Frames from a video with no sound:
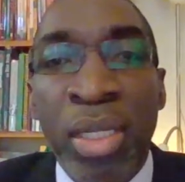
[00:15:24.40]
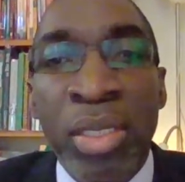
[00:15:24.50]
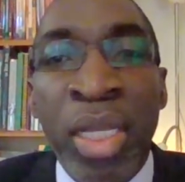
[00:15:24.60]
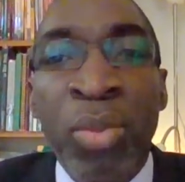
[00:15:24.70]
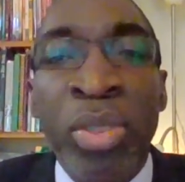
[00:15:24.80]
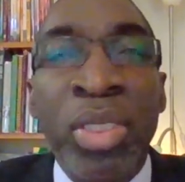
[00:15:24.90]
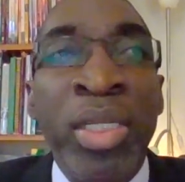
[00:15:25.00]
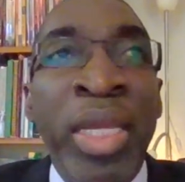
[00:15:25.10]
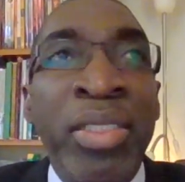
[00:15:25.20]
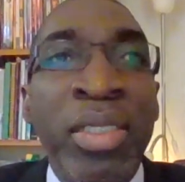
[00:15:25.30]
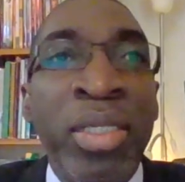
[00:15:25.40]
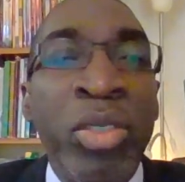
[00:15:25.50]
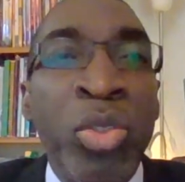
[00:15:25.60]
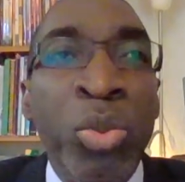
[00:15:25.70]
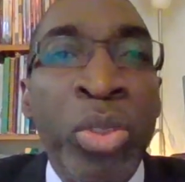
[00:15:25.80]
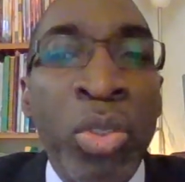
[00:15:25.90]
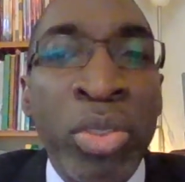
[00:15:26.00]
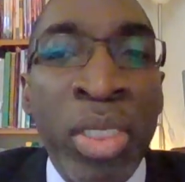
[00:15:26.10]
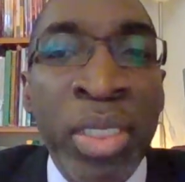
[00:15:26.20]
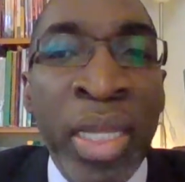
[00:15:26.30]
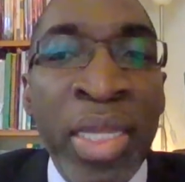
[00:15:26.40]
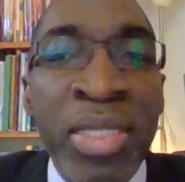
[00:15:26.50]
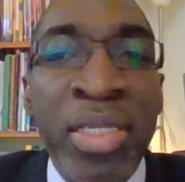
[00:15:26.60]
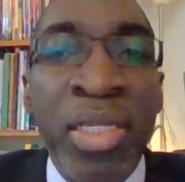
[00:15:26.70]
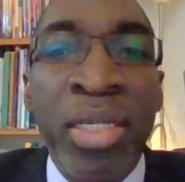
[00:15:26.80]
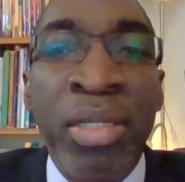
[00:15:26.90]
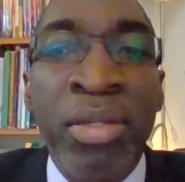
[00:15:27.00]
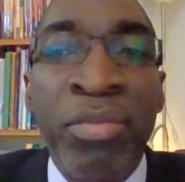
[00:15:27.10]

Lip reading: that was elected in 2019